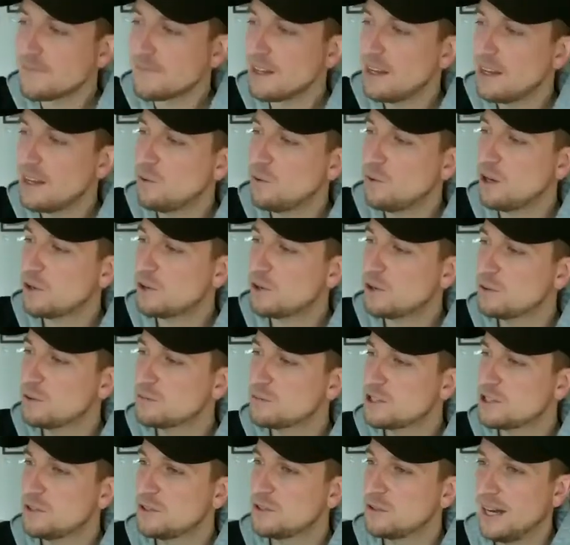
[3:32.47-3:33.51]
Welcome
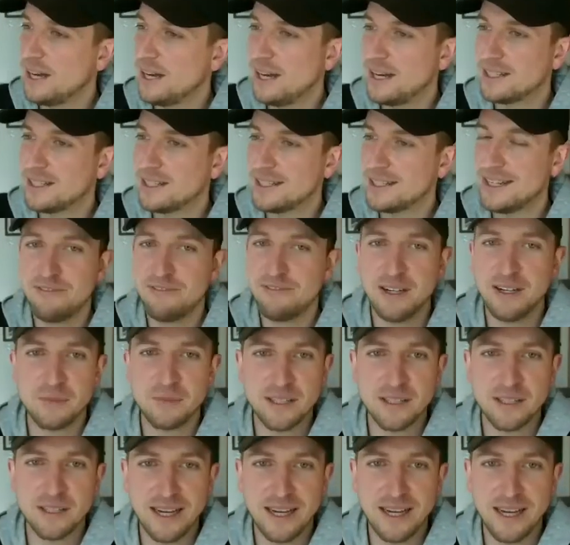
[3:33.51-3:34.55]
to Lady
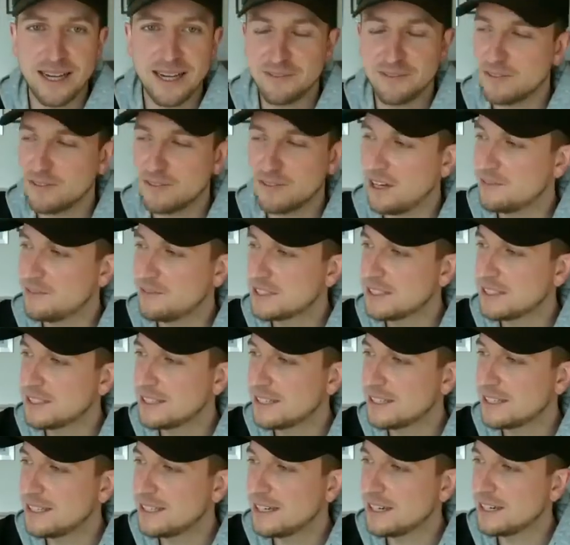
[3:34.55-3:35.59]
Family Live, obviously
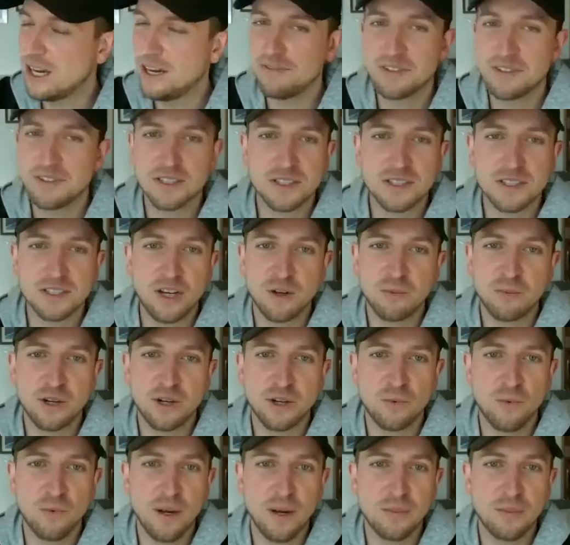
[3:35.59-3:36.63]
kicking off the
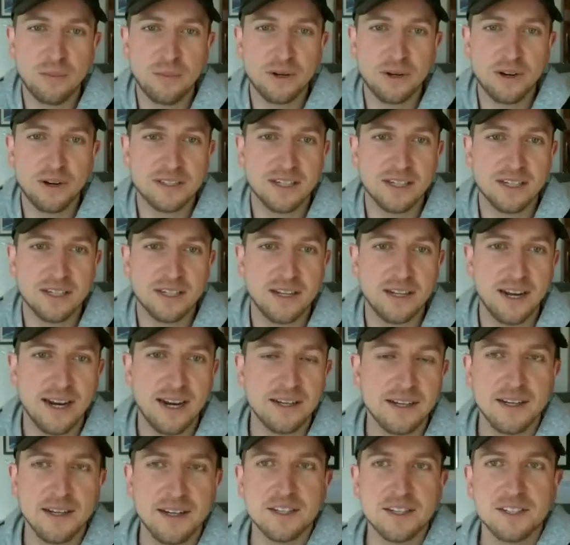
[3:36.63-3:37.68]
Songbook webinar
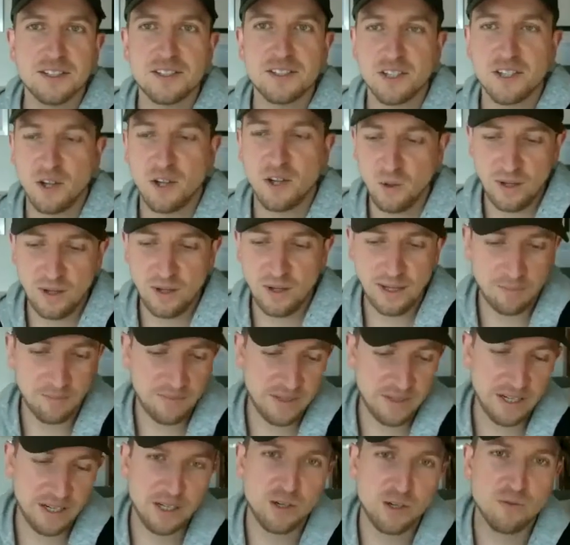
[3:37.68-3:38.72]
tonight. So
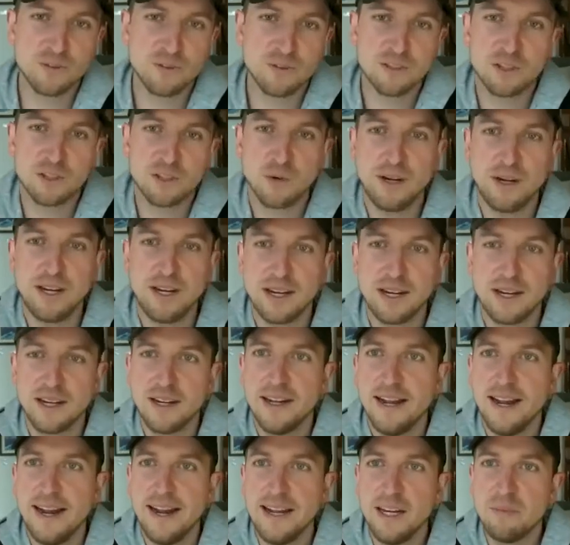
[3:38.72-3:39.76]
thank you for joining.
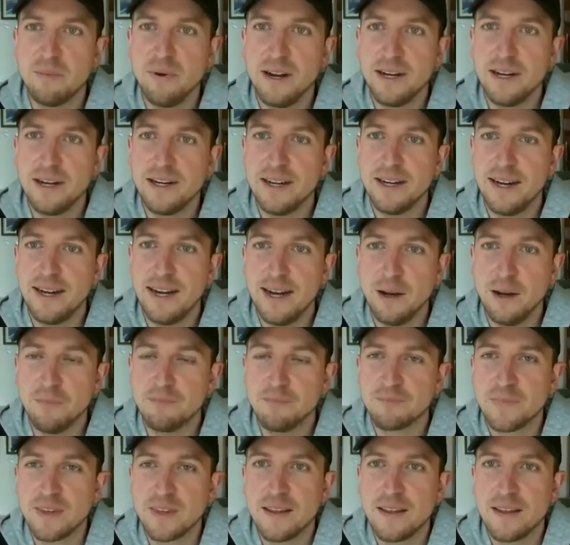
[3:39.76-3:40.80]
Anybody
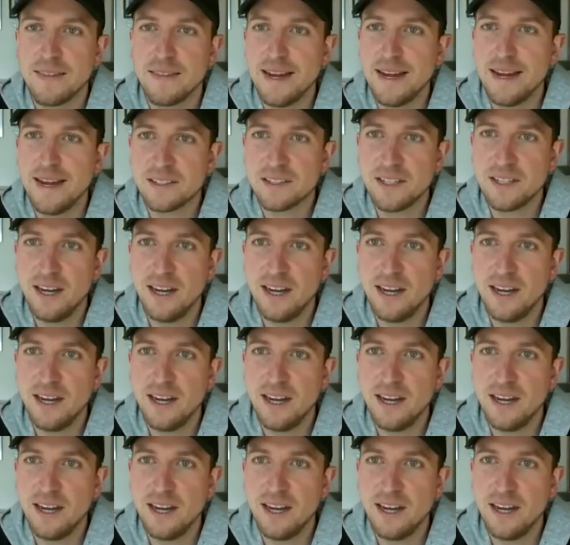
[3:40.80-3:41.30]
that's